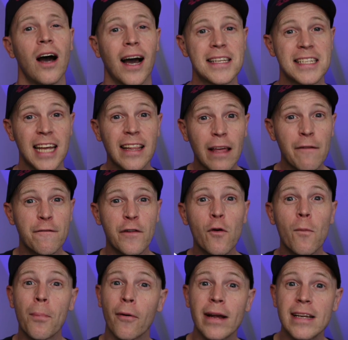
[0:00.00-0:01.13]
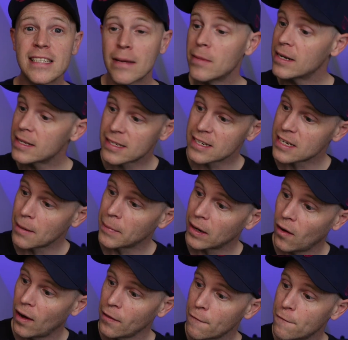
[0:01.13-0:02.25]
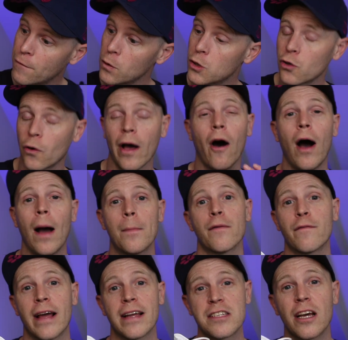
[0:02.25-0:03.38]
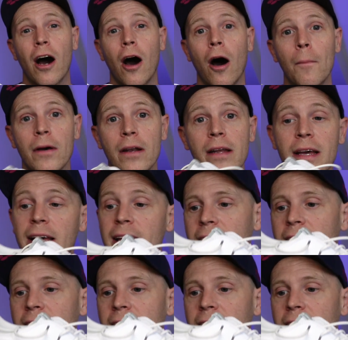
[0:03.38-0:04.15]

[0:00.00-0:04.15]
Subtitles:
I'd say they feel pretty similar to something like the FootJoy Hyperflex Carbon